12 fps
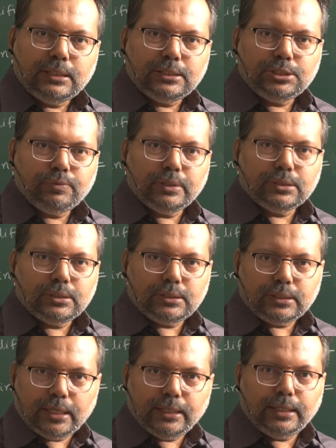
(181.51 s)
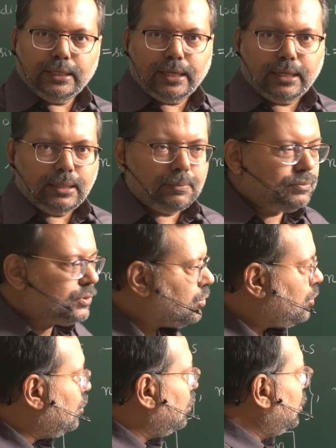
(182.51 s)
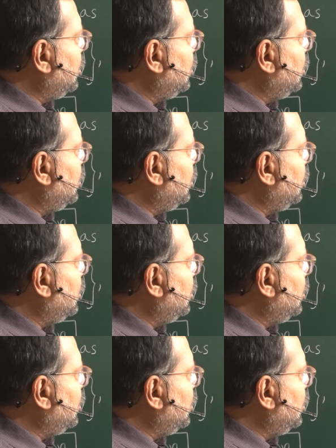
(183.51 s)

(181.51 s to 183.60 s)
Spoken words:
situations anything can come. So